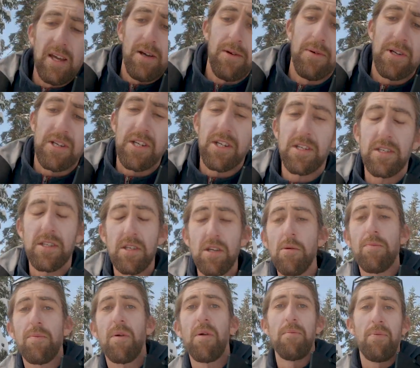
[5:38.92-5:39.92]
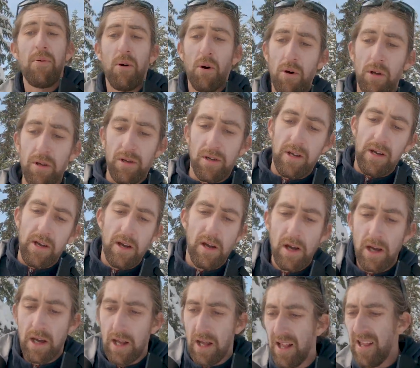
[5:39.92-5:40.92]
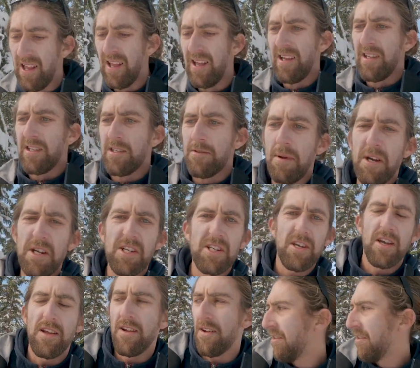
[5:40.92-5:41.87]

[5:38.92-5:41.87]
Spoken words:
which is super important, especially in